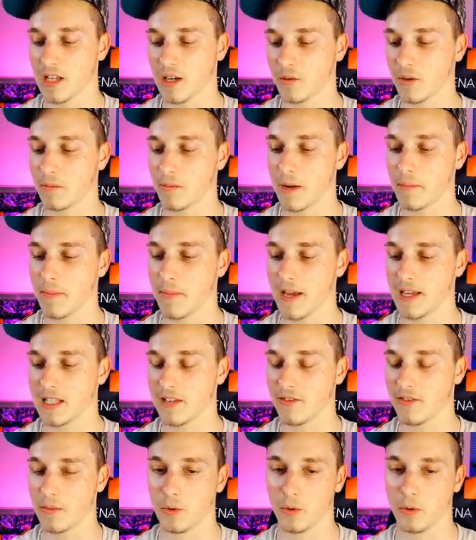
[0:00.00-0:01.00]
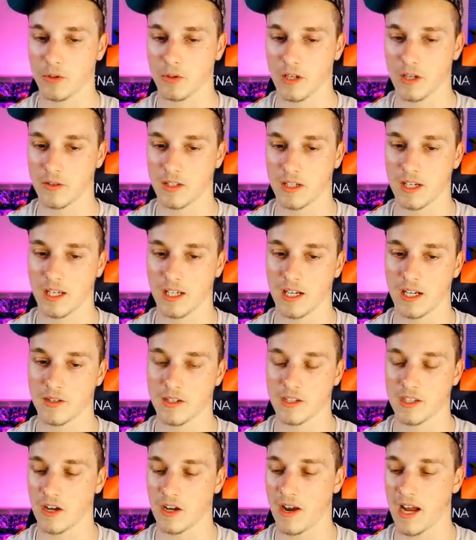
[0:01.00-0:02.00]
like one of my best ever pulls when I was a kid. I was
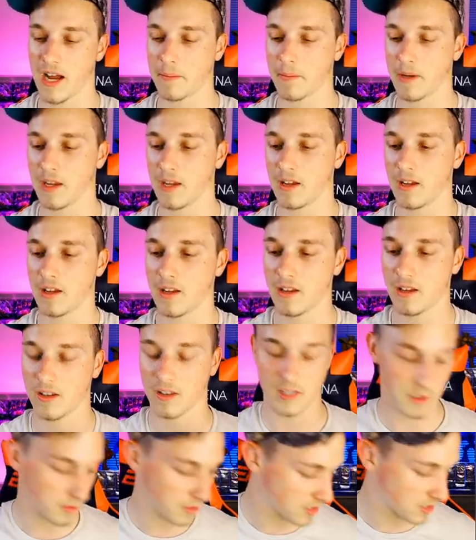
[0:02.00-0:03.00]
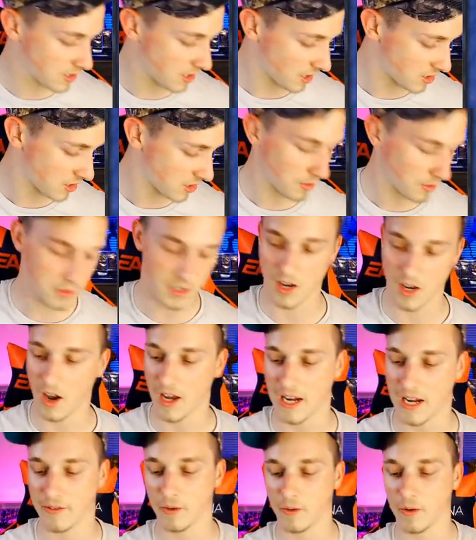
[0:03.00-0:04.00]
so happy because it was such, it was a
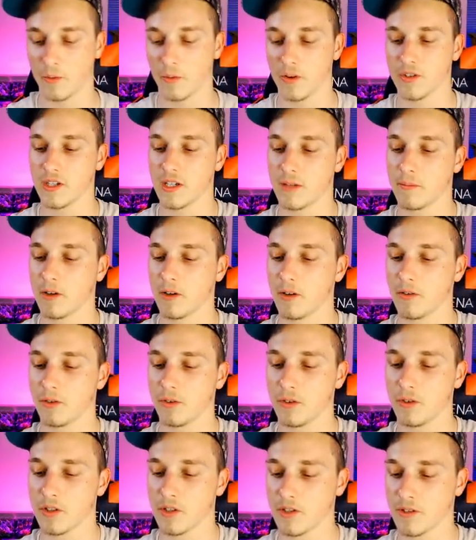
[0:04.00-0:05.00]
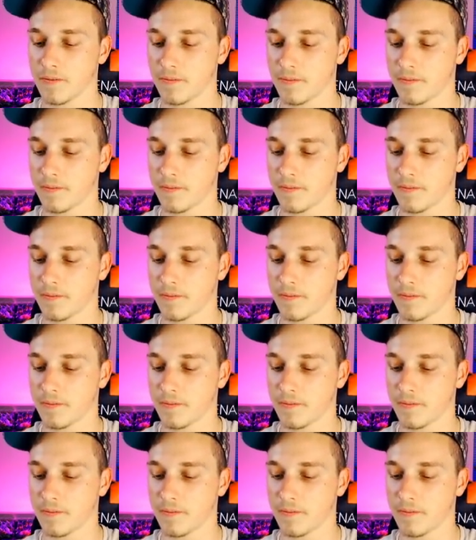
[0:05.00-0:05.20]
card everyone wanted, Mirror Force.